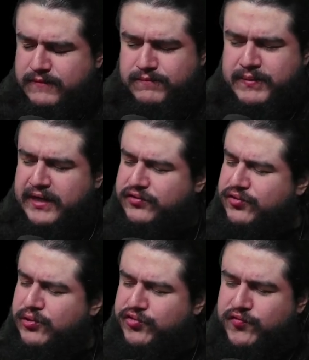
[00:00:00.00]
Back to
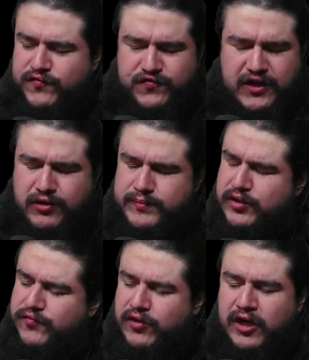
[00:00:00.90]
those very
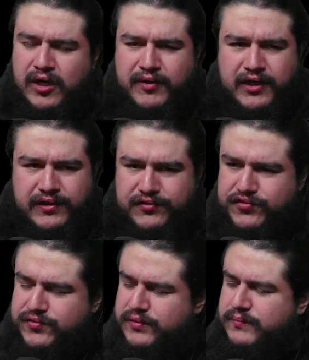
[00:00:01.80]
beautiful harmonized
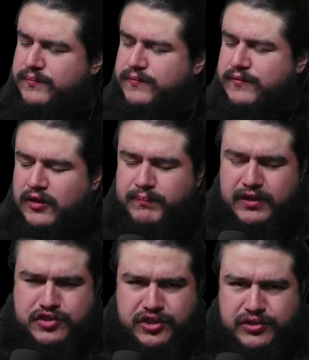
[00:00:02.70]

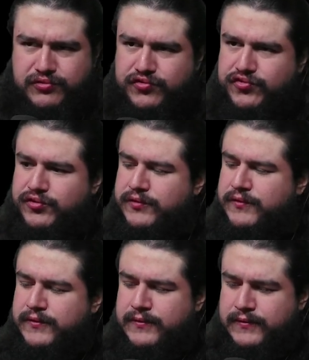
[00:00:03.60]
arpeggios.
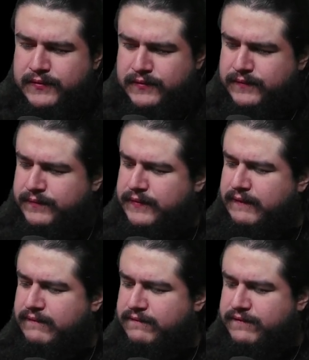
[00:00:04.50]

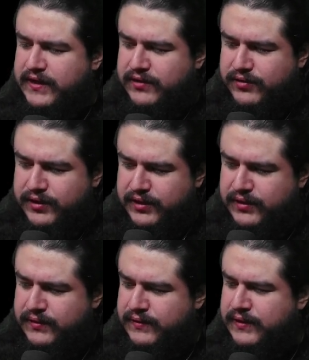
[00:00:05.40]
Very,
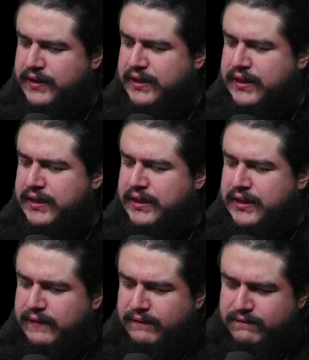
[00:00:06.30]

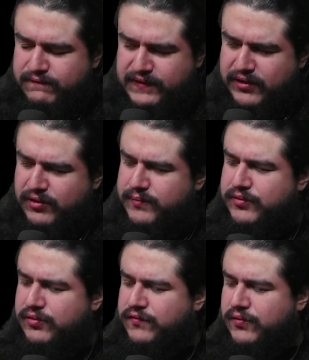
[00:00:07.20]
very
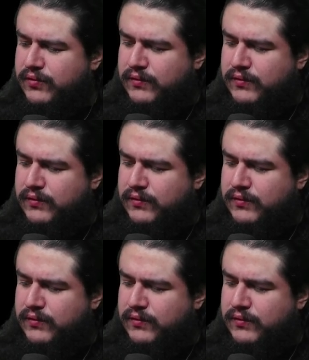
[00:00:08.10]
beautiful.